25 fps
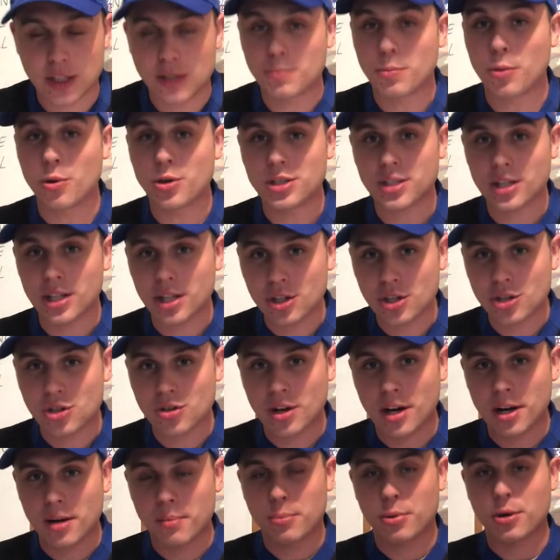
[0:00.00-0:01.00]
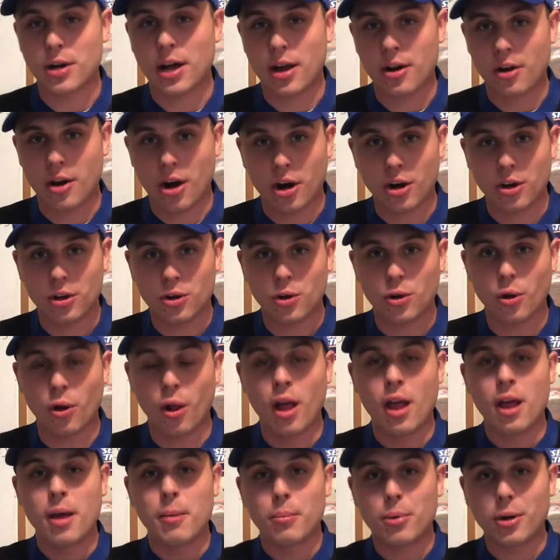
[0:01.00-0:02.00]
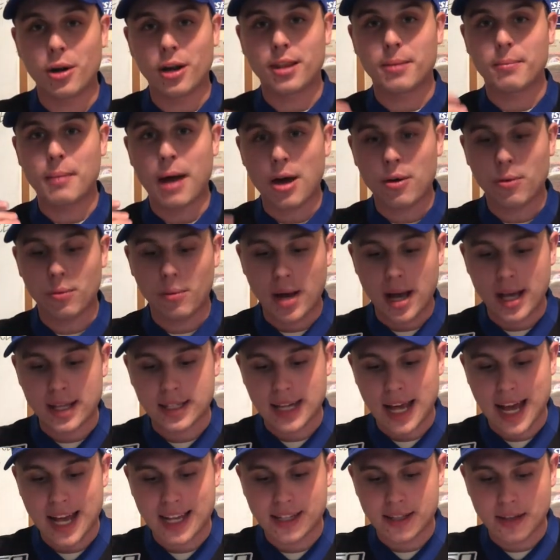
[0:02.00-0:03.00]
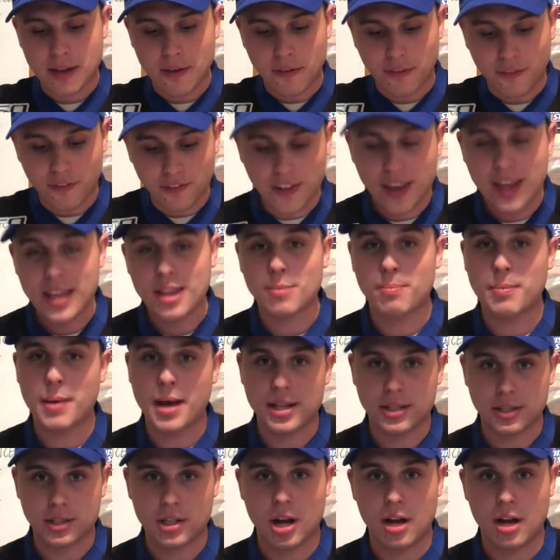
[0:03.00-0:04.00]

Sports Illustrated put out an article putting Mountain West as the 5th best